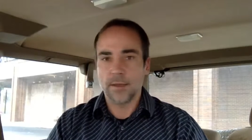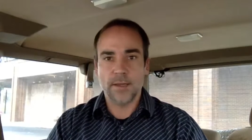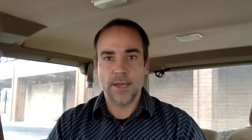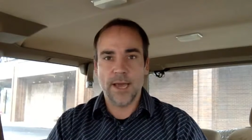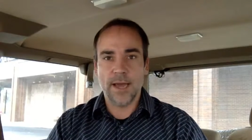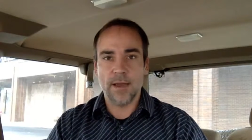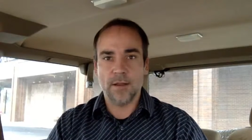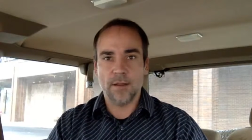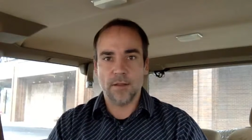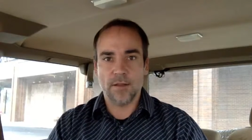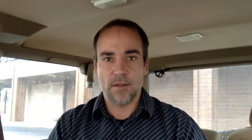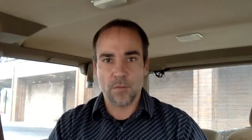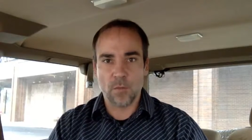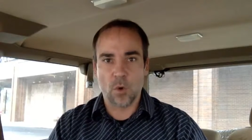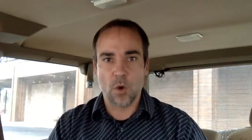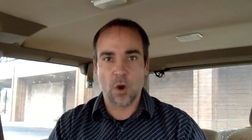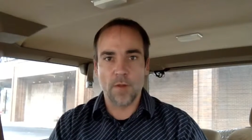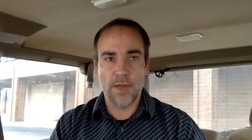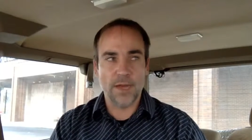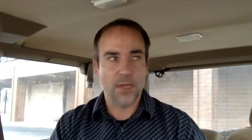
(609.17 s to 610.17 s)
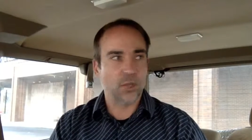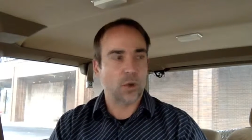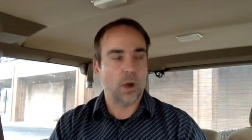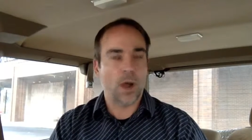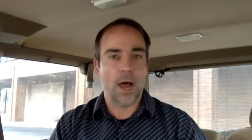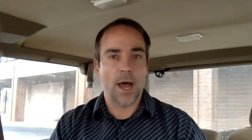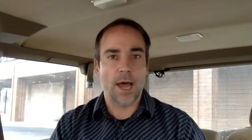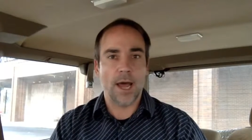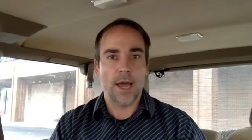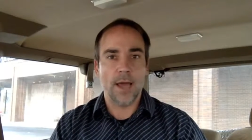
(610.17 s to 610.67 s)
yet the more they
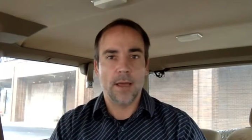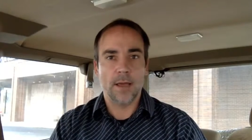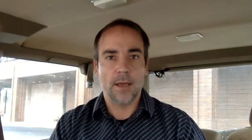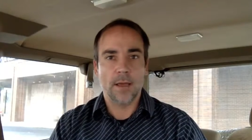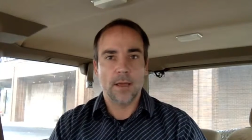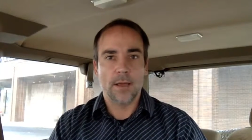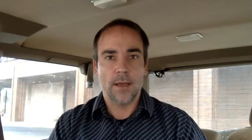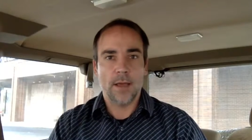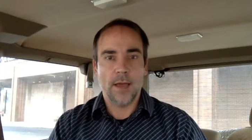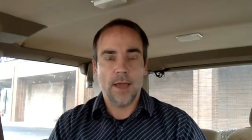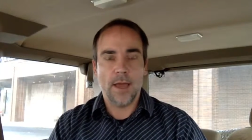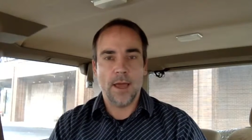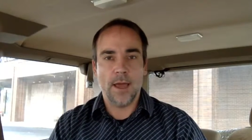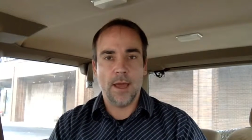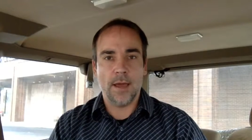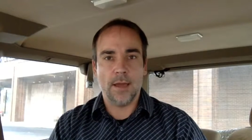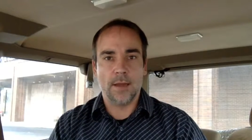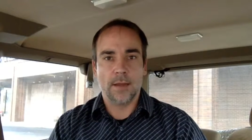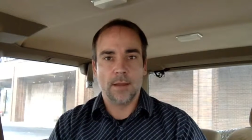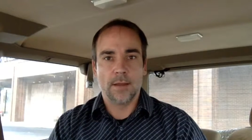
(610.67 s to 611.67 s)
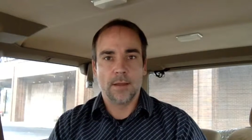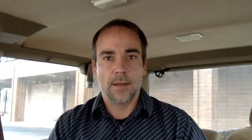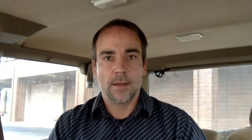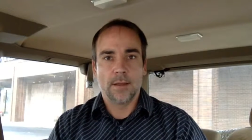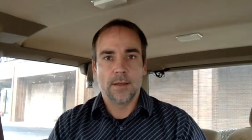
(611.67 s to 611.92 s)
try and